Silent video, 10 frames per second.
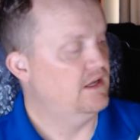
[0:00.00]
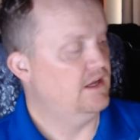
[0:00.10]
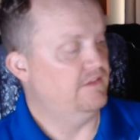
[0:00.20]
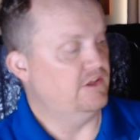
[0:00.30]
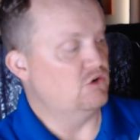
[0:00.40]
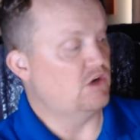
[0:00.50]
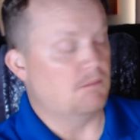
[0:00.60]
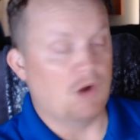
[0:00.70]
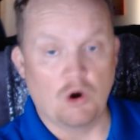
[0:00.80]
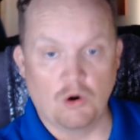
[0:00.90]
And then you come
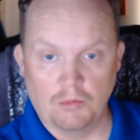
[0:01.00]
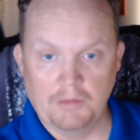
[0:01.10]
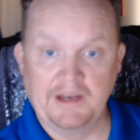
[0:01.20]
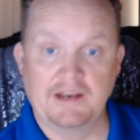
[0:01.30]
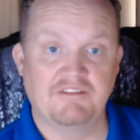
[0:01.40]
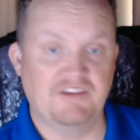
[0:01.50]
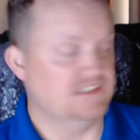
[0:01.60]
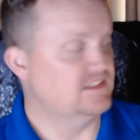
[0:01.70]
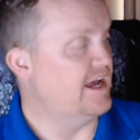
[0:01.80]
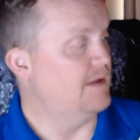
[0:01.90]
home and it affects that.